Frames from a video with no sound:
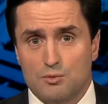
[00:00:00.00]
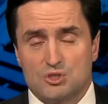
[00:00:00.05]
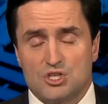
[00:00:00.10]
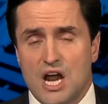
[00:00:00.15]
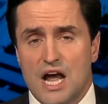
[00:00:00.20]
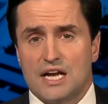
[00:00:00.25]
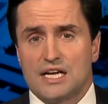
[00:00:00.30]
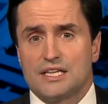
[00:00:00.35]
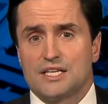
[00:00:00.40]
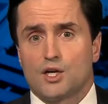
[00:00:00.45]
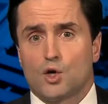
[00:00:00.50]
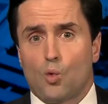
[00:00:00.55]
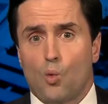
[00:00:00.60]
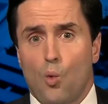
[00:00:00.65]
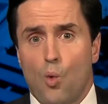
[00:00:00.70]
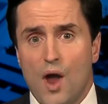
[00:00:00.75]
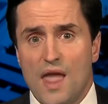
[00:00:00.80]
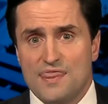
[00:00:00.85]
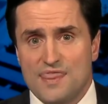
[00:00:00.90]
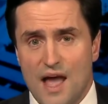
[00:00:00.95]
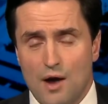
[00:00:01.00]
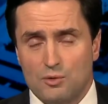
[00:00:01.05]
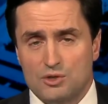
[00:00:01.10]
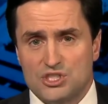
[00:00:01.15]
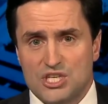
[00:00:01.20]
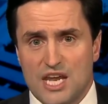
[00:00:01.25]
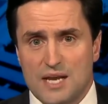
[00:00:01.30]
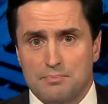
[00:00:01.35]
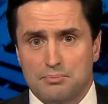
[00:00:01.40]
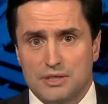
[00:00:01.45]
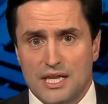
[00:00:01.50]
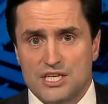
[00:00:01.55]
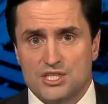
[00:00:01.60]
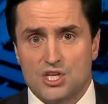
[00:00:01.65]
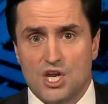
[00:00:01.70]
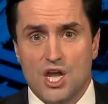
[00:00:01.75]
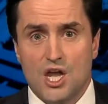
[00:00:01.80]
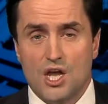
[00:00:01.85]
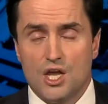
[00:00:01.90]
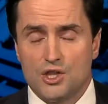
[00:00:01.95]
It was not clear when that would take
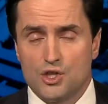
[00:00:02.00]
place.